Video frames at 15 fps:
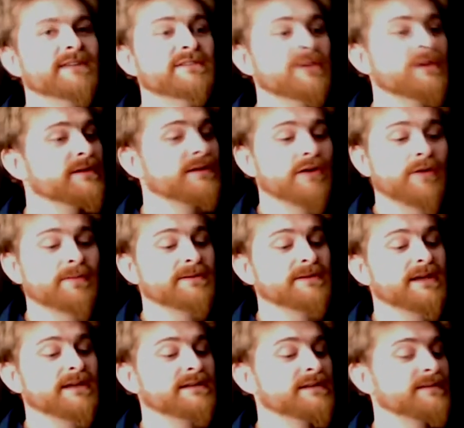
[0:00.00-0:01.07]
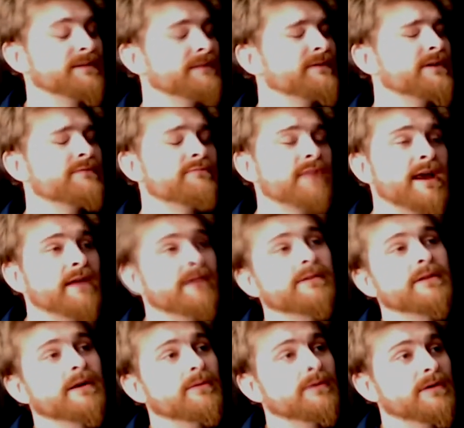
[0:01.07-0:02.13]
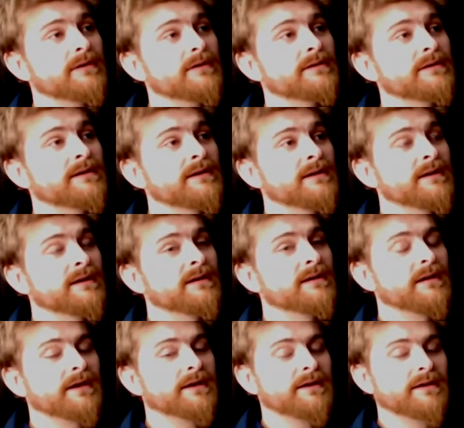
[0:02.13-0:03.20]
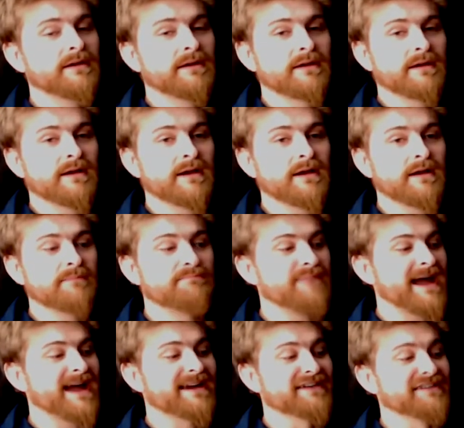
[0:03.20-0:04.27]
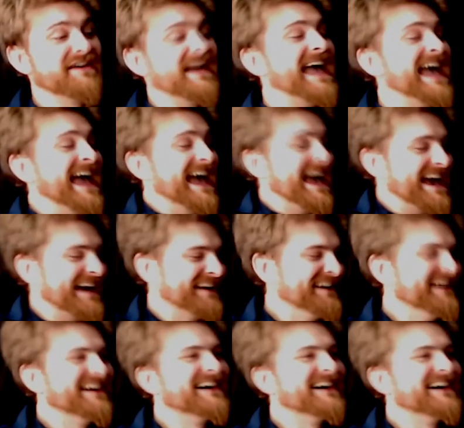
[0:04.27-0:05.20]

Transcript: it's totally opposite, and it's something very rare in their world, like a bag of air.